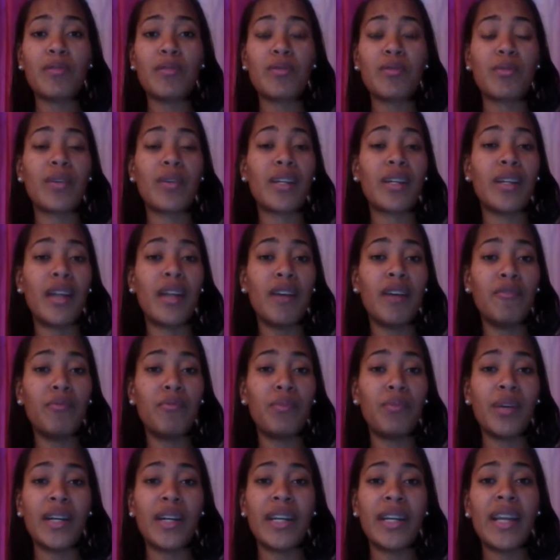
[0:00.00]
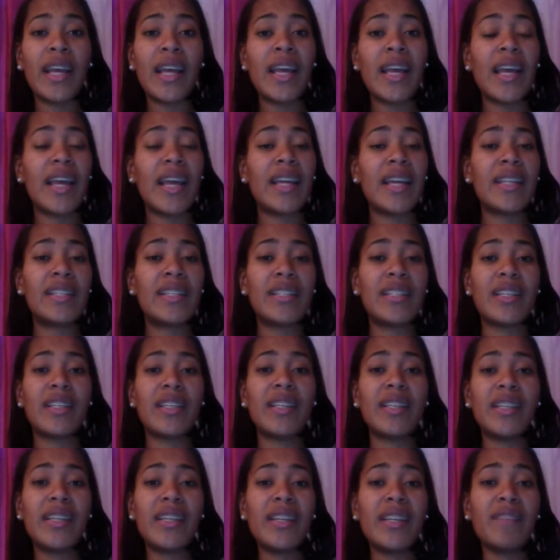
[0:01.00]
or a loved one and to
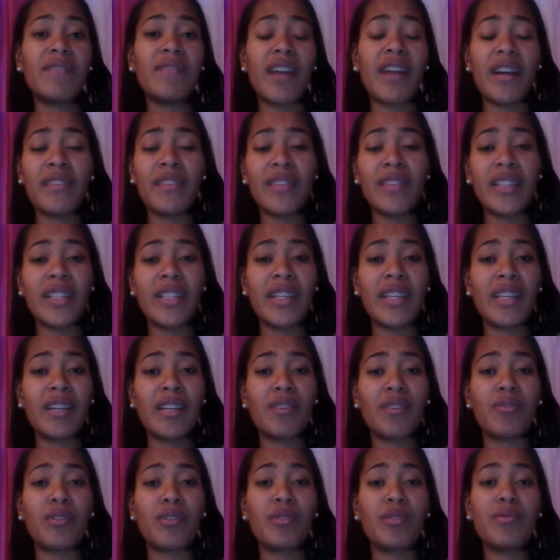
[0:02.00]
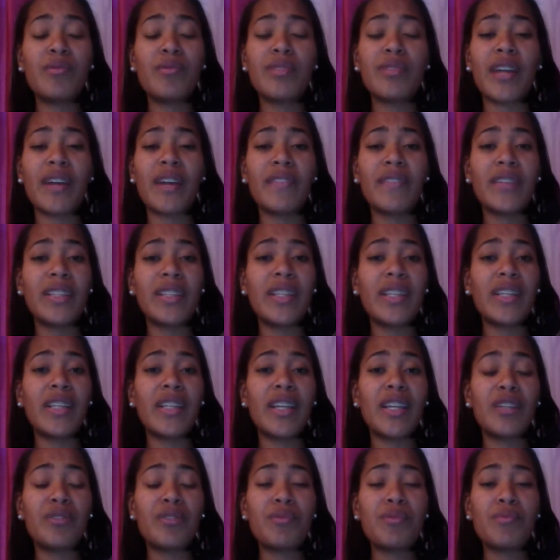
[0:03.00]
leave everything or lose
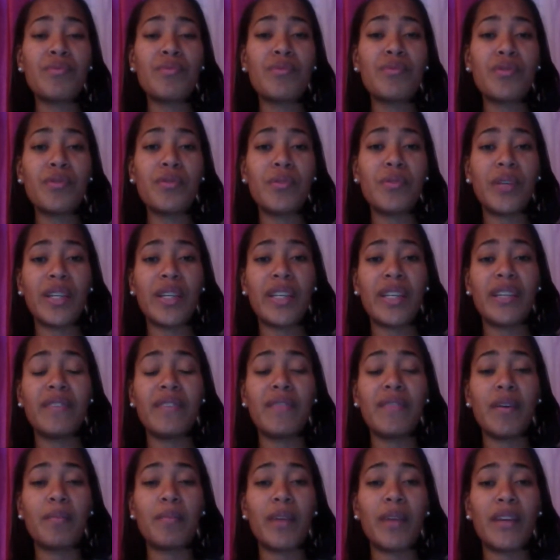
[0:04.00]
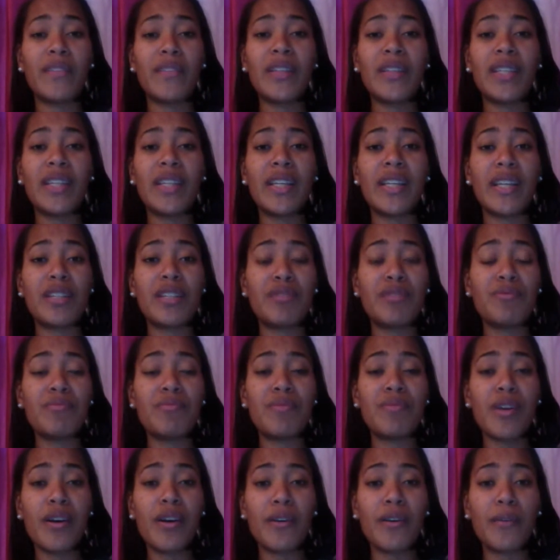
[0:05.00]
everything that you knew and give up everything that you
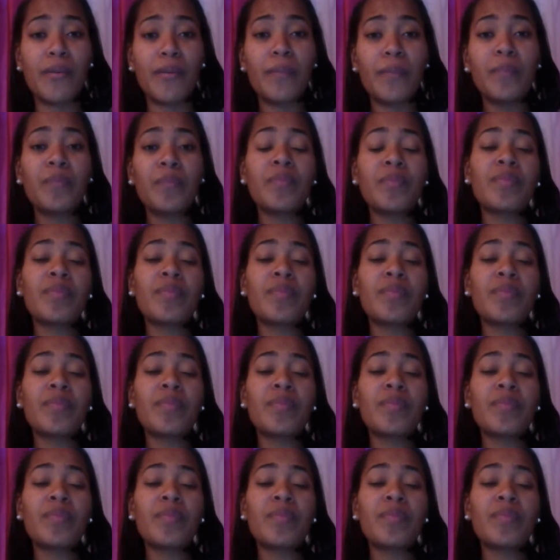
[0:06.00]
know,